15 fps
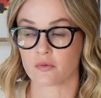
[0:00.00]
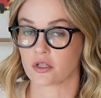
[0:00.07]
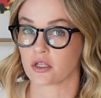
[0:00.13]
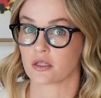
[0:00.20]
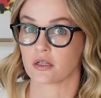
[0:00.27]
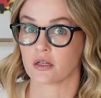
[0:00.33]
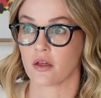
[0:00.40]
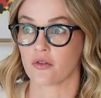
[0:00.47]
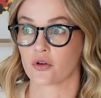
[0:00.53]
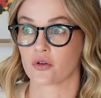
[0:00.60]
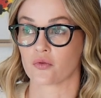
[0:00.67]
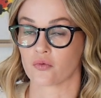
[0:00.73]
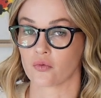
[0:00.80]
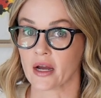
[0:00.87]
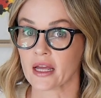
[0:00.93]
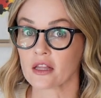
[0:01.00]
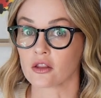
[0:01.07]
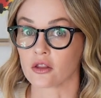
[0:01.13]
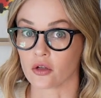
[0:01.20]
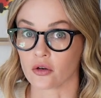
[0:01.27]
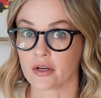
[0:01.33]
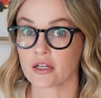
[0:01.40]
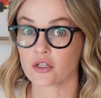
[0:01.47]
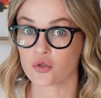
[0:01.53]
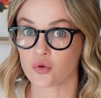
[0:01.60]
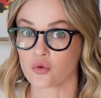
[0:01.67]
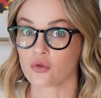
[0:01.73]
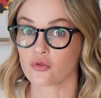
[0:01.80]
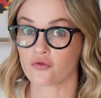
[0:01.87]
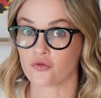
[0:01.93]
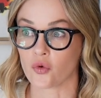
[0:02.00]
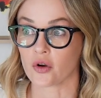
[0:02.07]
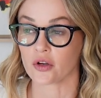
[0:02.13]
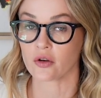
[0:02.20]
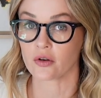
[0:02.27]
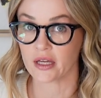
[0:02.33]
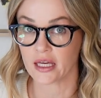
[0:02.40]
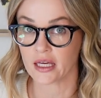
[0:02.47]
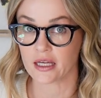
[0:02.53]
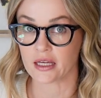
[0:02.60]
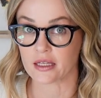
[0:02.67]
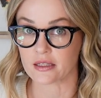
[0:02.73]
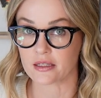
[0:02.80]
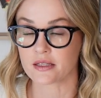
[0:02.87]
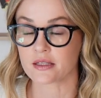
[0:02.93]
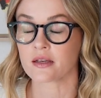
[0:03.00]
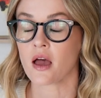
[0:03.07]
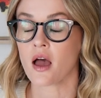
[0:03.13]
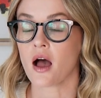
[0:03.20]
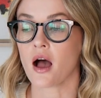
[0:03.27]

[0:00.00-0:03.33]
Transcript: which is another great learning tool for your kids.